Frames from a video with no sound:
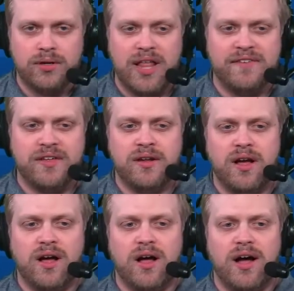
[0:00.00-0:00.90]
eleven
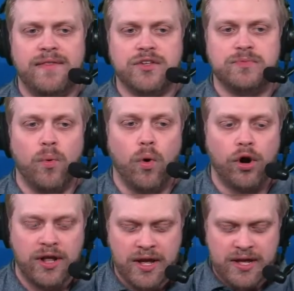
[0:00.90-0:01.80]
uh, on this
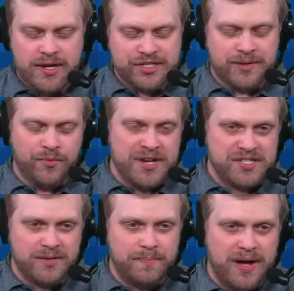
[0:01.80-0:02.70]
board. Some
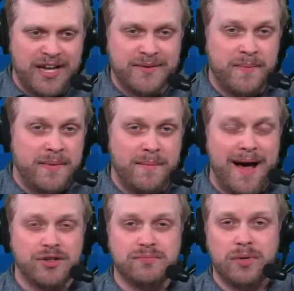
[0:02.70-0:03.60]
recent buzz and maybe
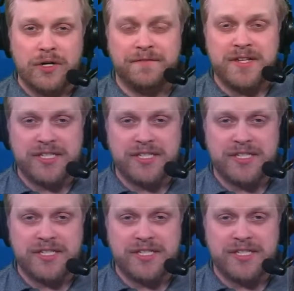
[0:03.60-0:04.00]
Myles Murphy